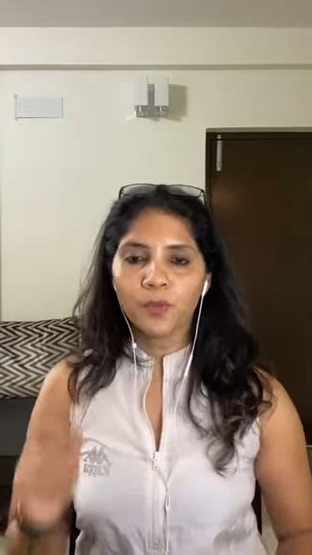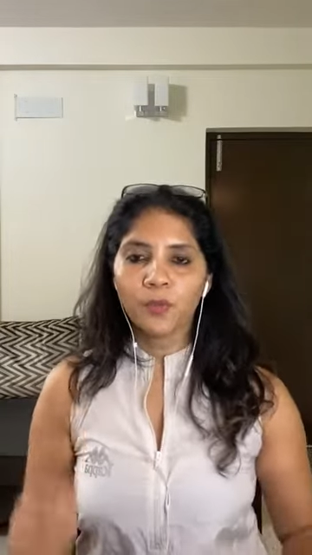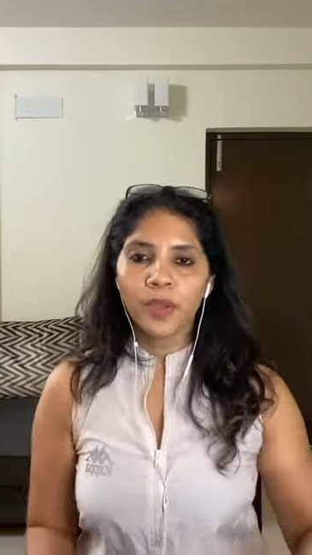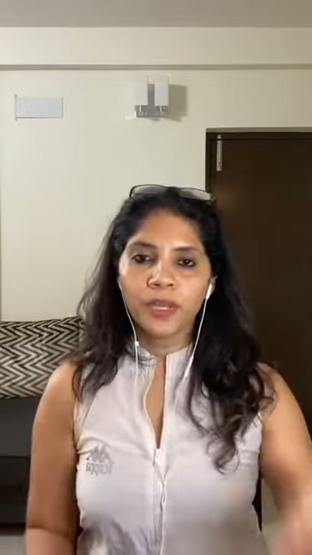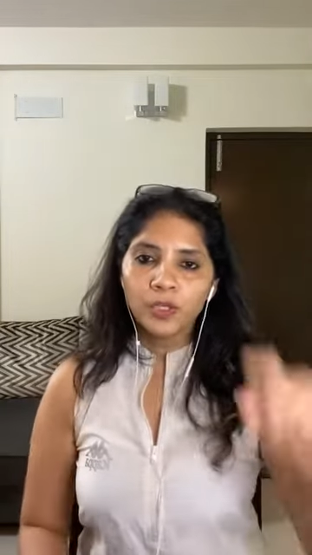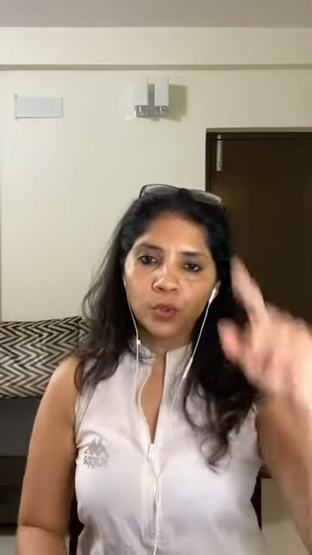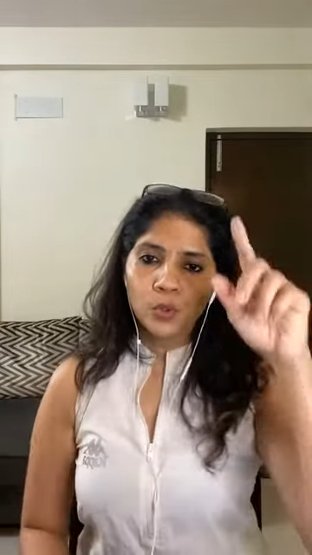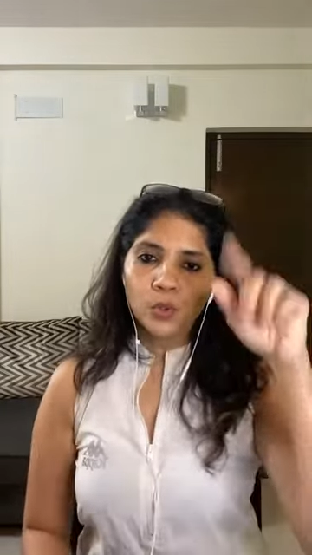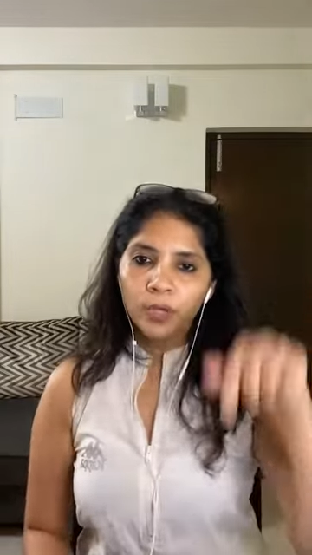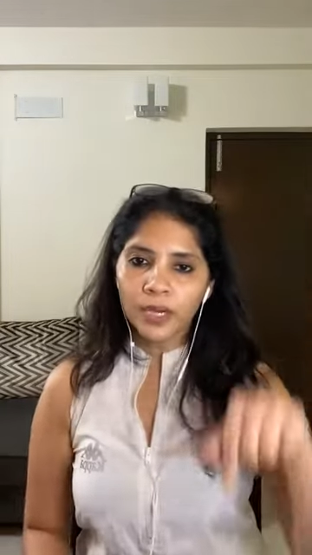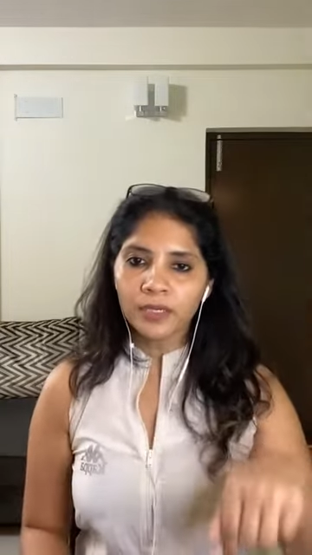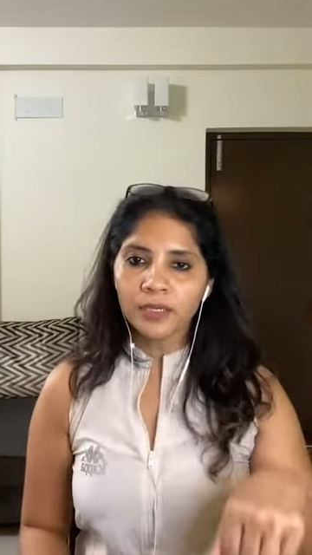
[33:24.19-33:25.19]
when you
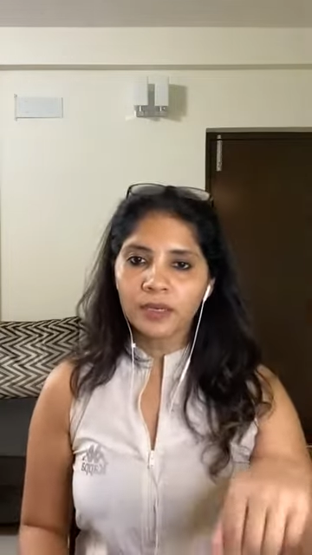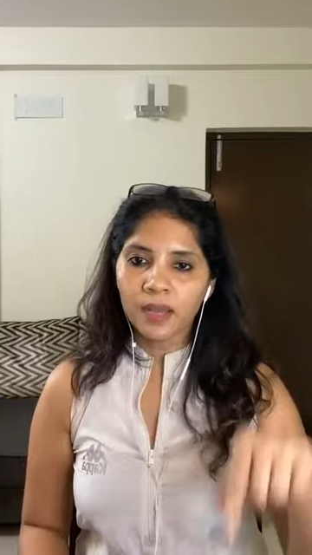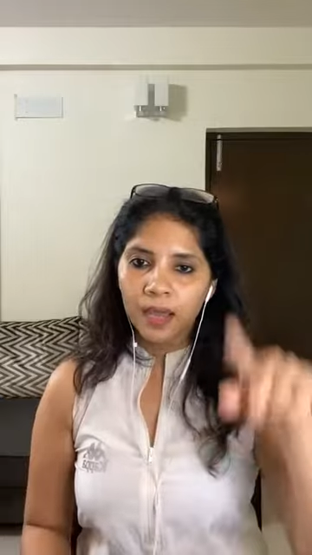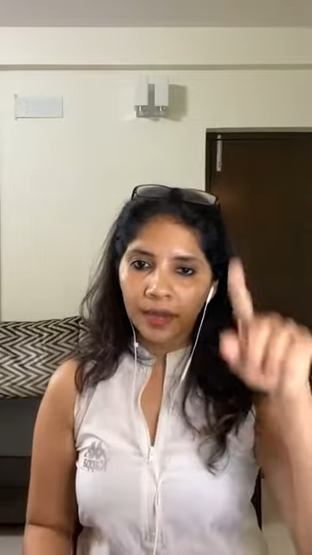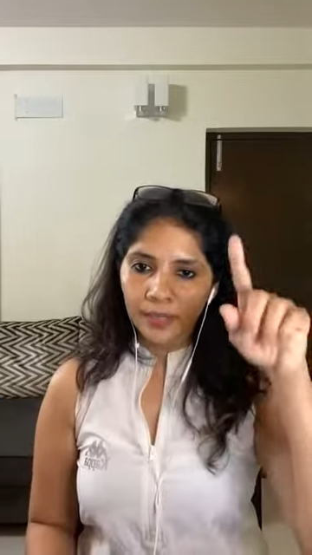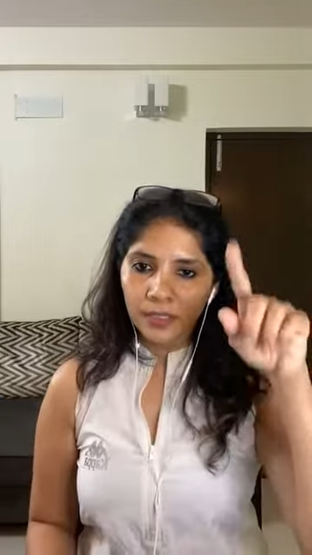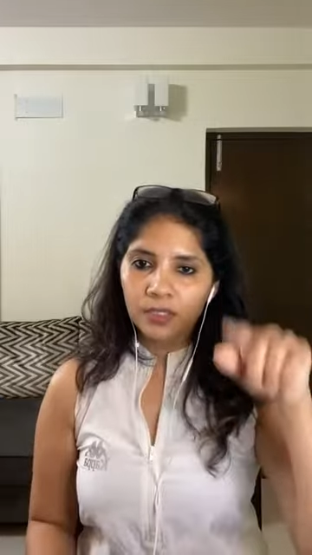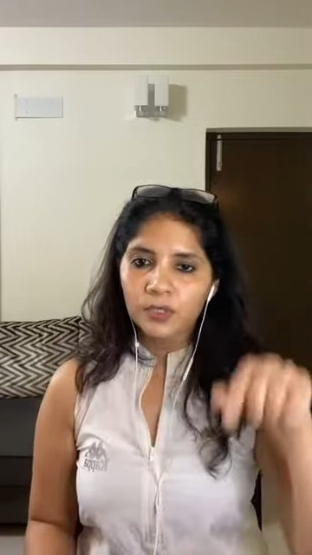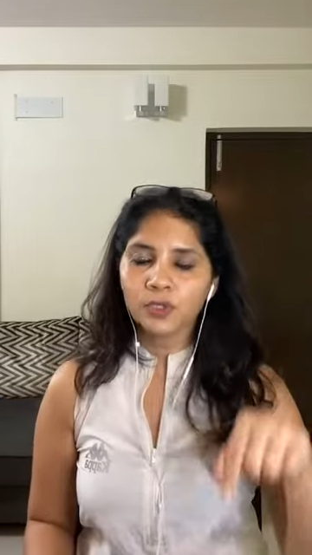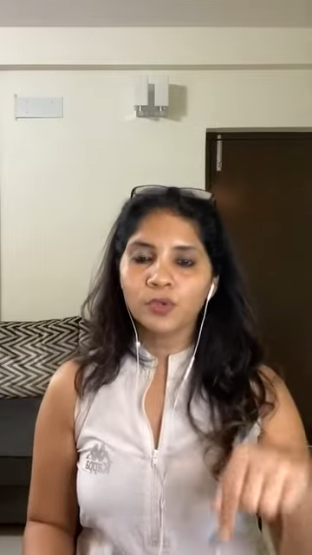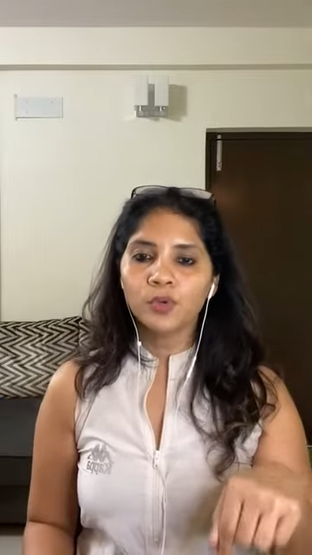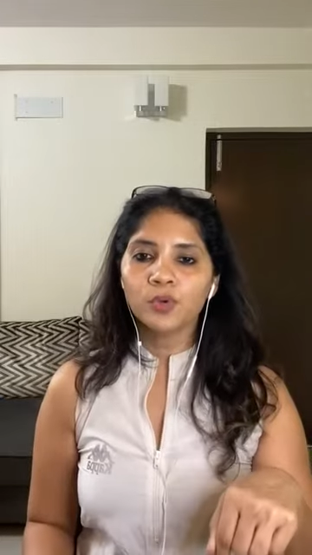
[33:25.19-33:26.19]
look at the client,
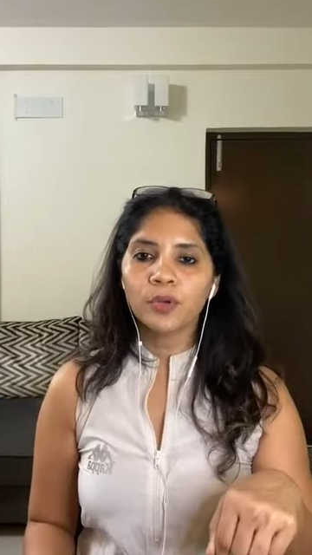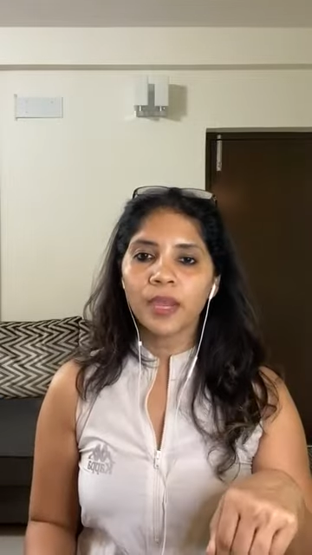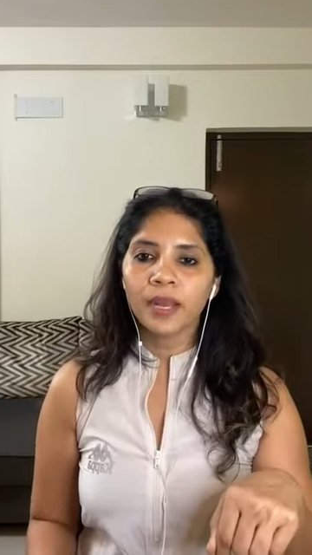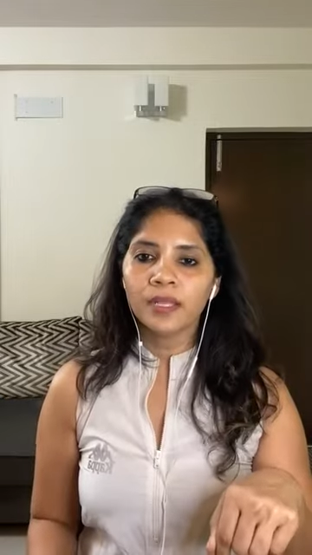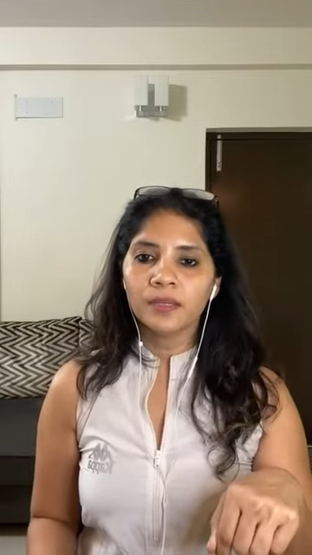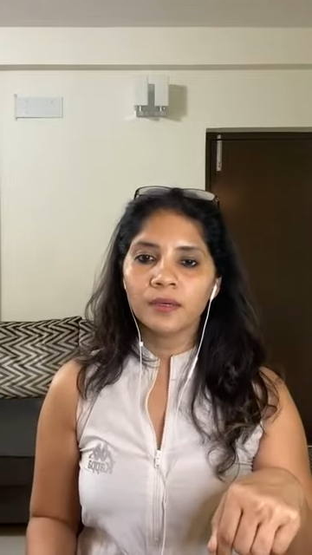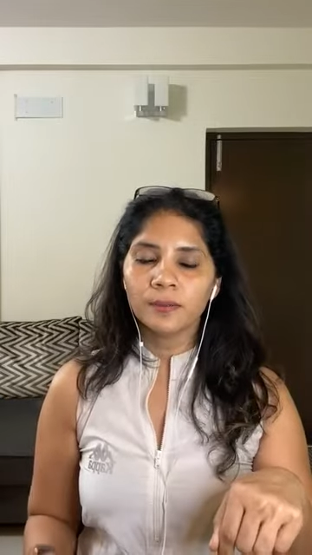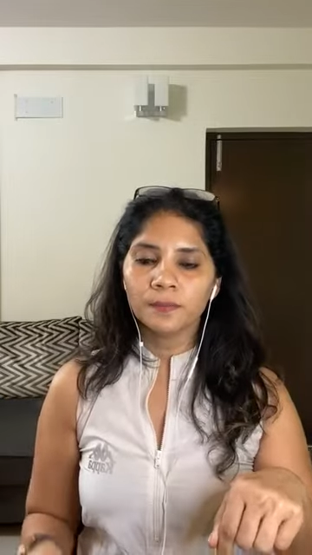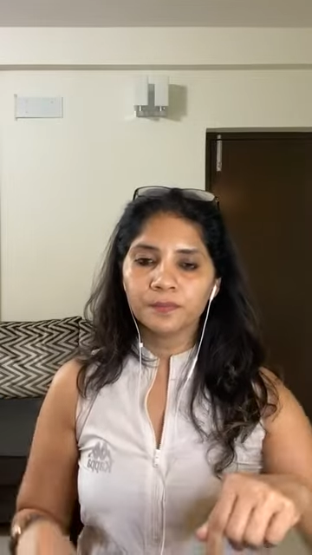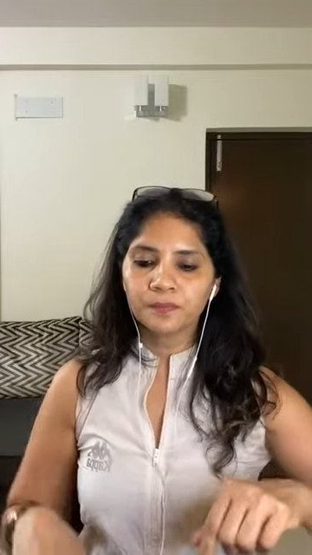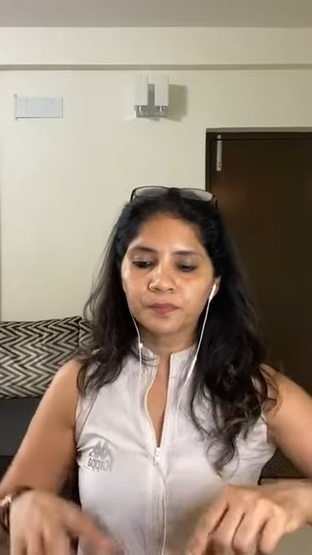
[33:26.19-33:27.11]
you look at the